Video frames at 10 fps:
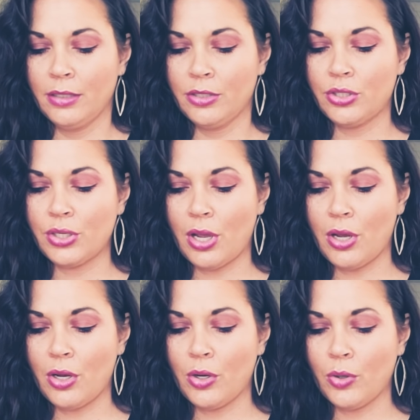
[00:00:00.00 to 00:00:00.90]

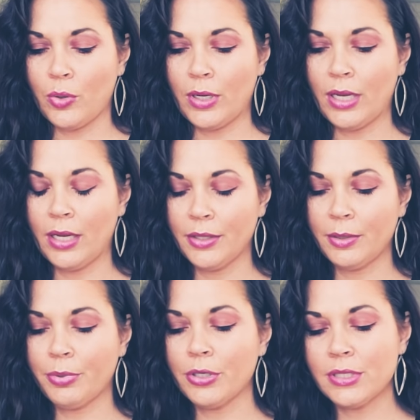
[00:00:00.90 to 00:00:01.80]
So
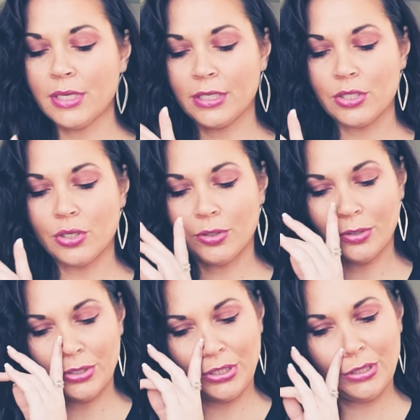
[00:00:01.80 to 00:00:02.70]
the person
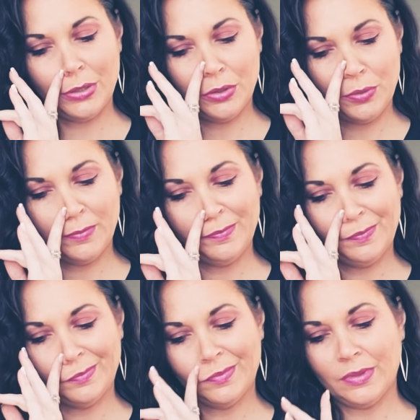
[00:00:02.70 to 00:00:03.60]
external to you
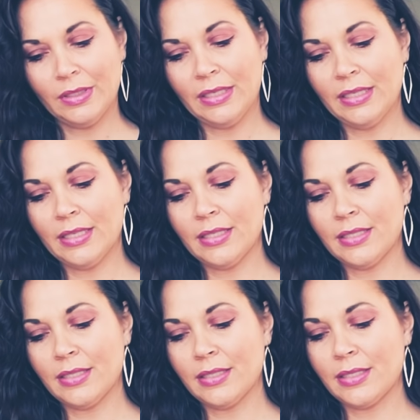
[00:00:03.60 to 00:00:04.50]

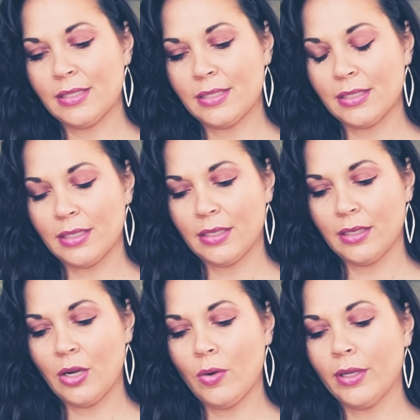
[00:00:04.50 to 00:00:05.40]
is
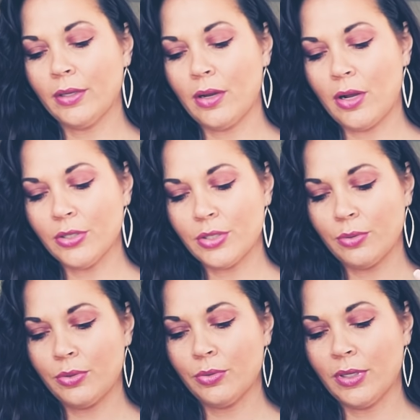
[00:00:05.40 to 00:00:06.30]
going
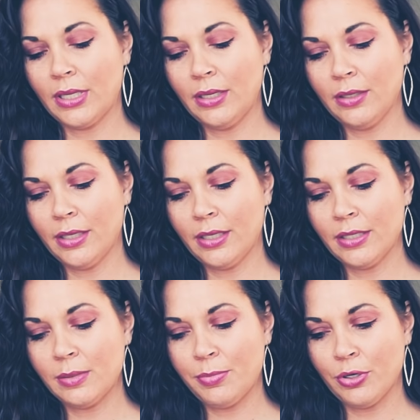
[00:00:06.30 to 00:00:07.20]
also through a healing
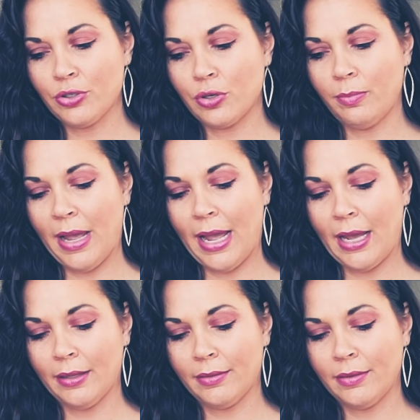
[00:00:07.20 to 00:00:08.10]
spiritual
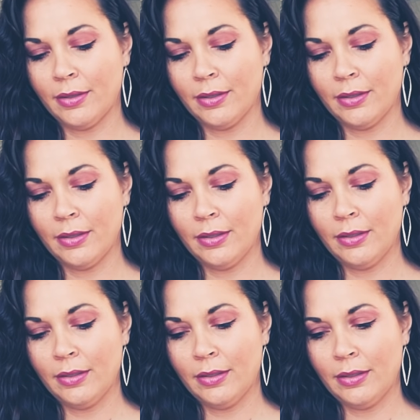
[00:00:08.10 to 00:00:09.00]
path
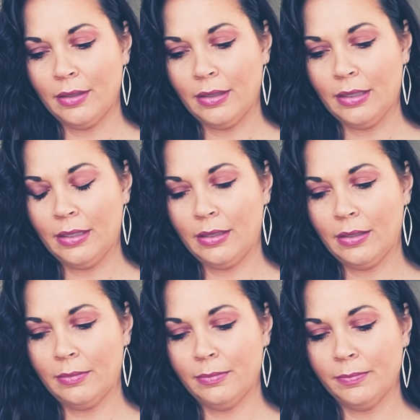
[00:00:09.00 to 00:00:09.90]

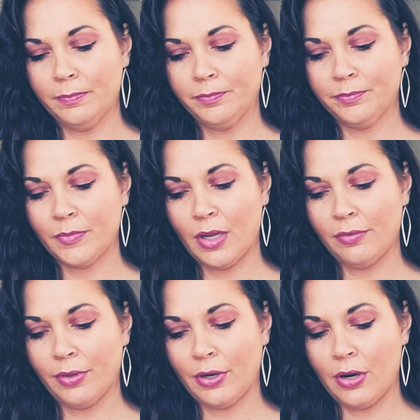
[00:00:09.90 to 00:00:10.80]
of
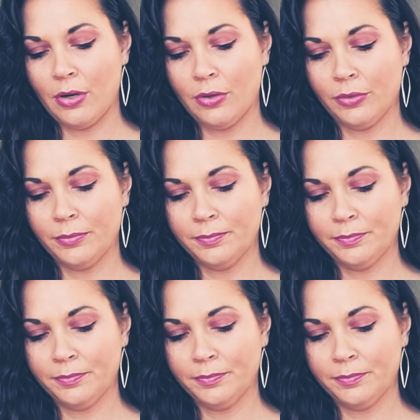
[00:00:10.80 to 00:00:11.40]
their own.